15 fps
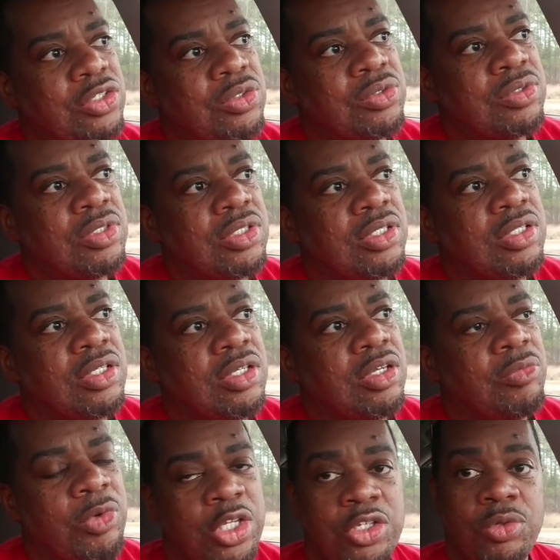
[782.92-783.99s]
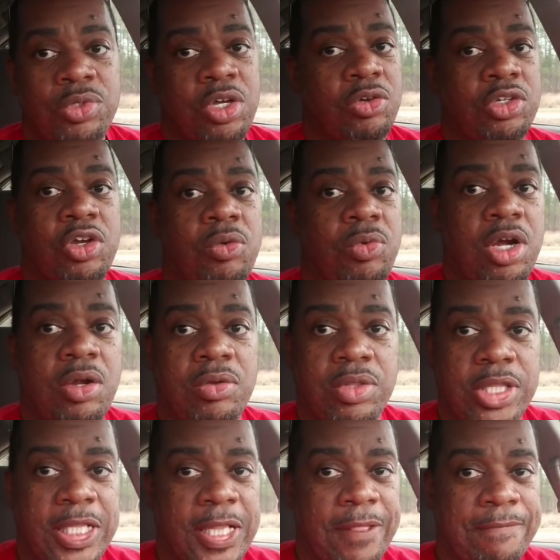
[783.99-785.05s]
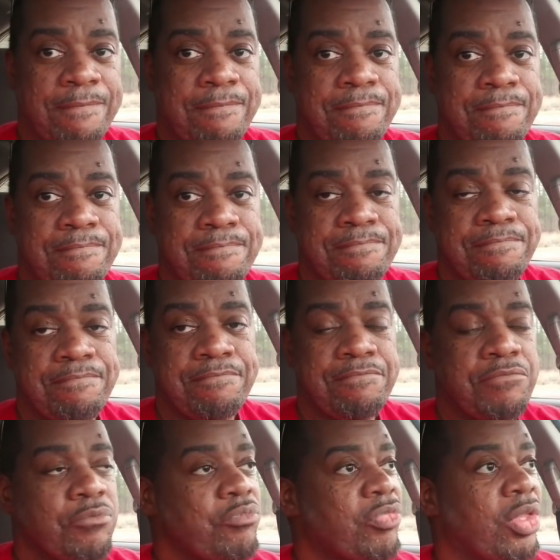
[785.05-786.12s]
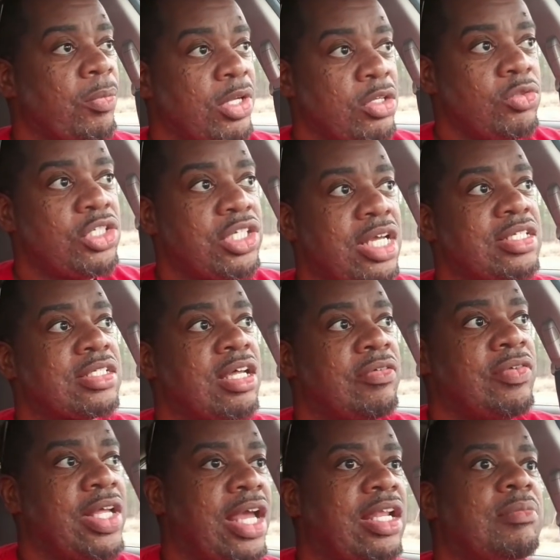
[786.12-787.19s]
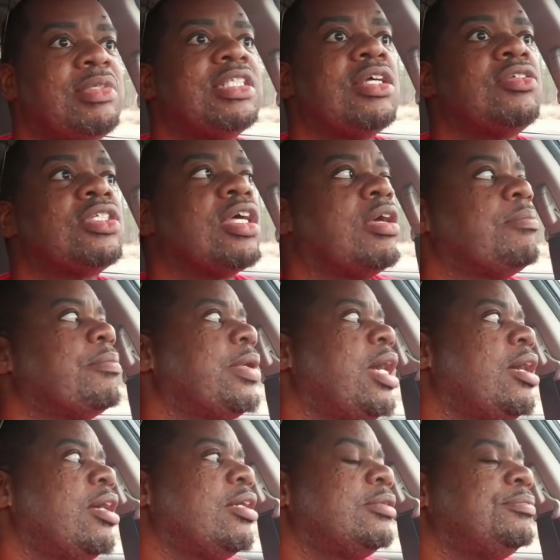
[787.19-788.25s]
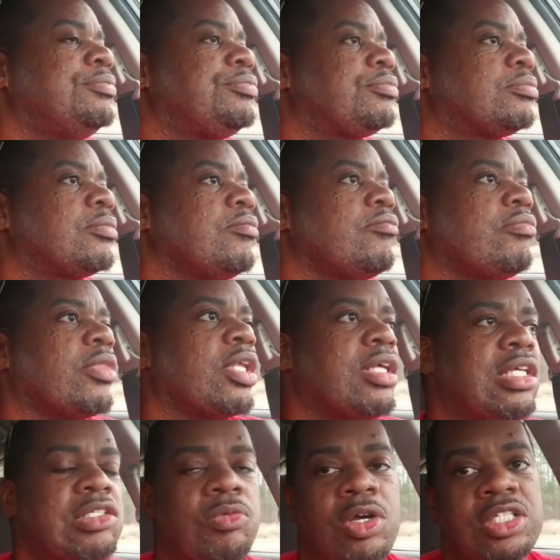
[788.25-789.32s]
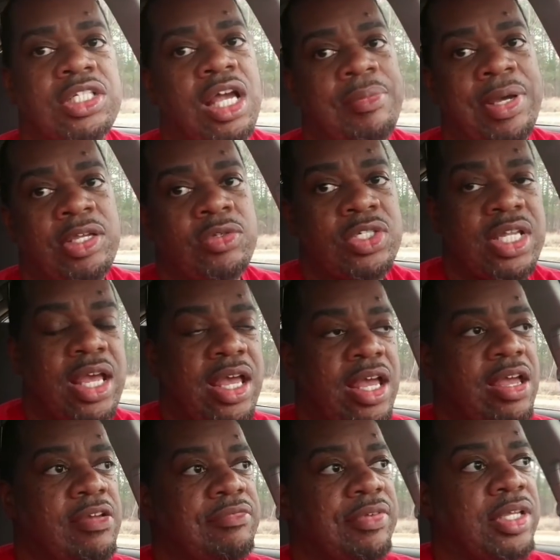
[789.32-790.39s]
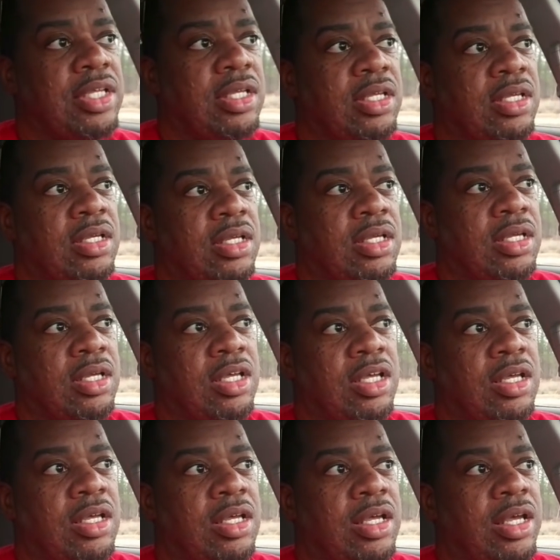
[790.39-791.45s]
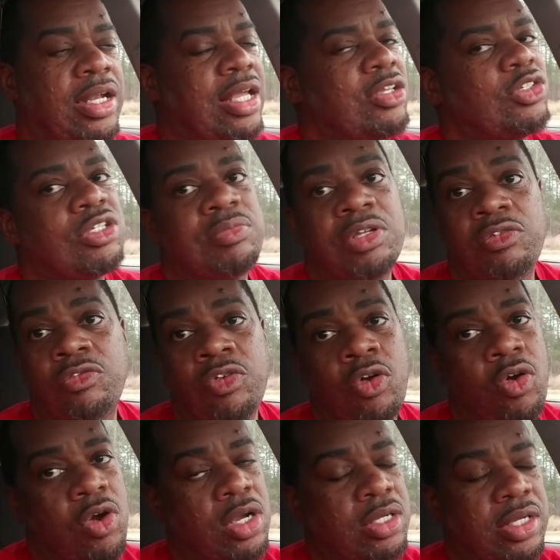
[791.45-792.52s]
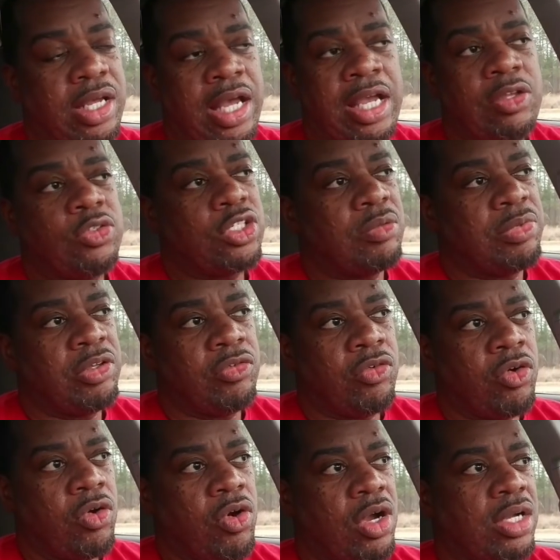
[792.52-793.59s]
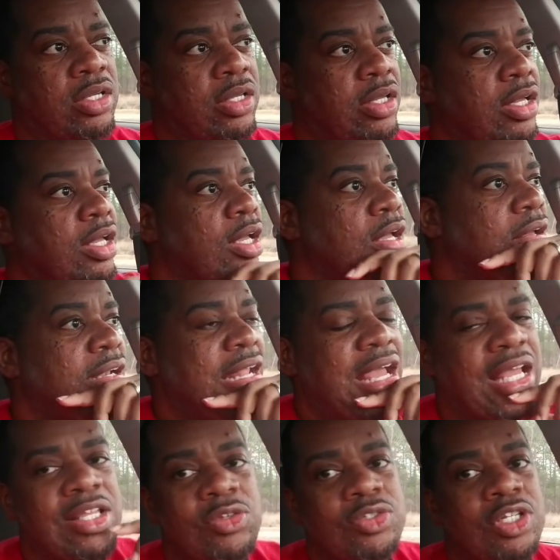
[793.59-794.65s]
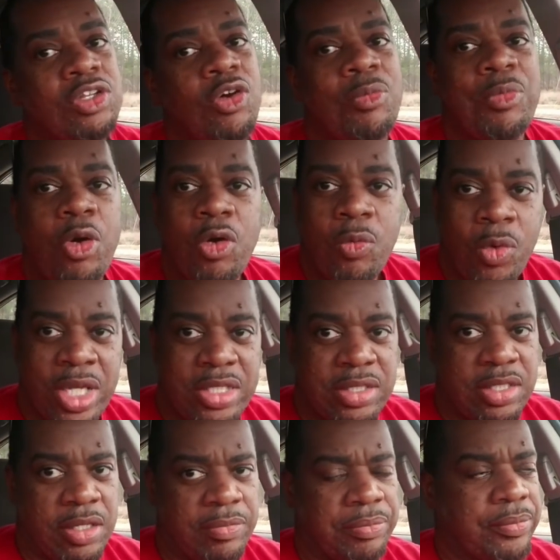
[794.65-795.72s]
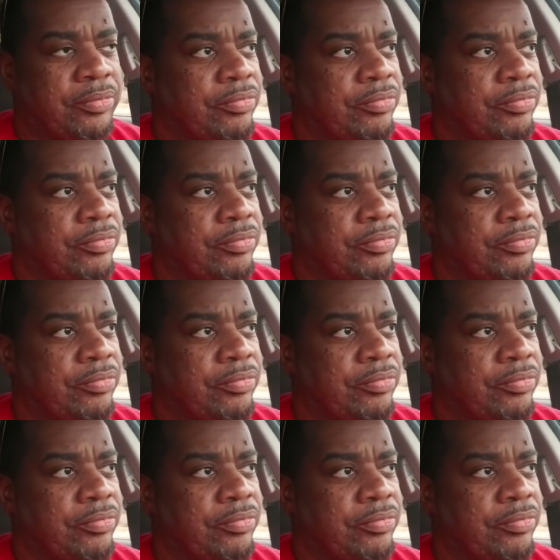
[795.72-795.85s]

you when you know your worth. When you shut stuff down. Let me tell you something. There's one job I used to have. And I used to be raw. Now I use a little more wisdom.